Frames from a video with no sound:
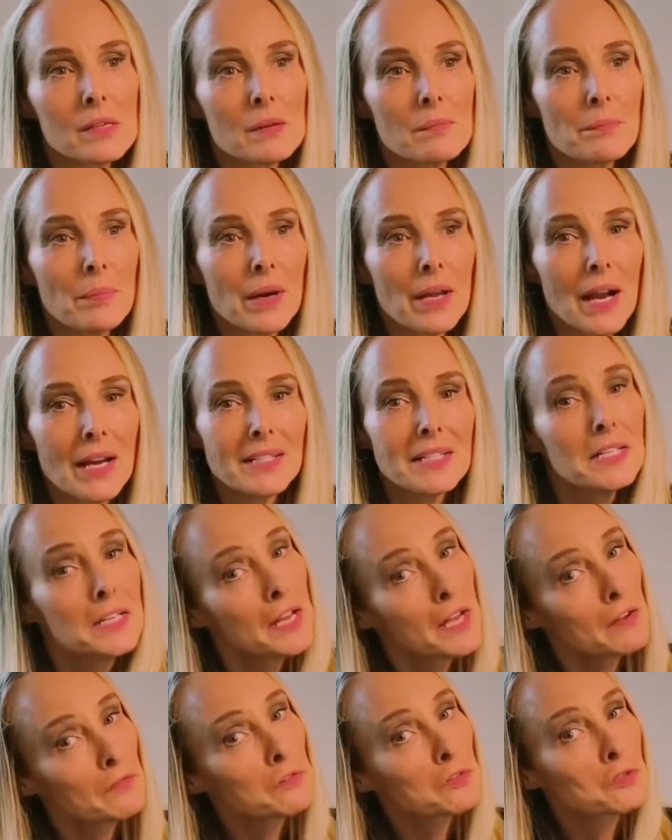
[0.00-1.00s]
but I didn't
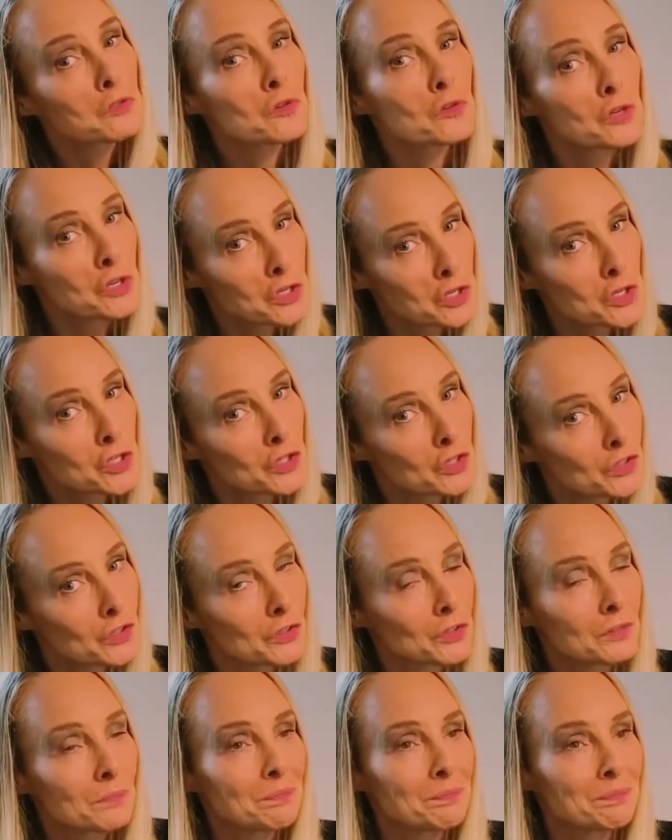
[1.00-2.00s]
have your traditional,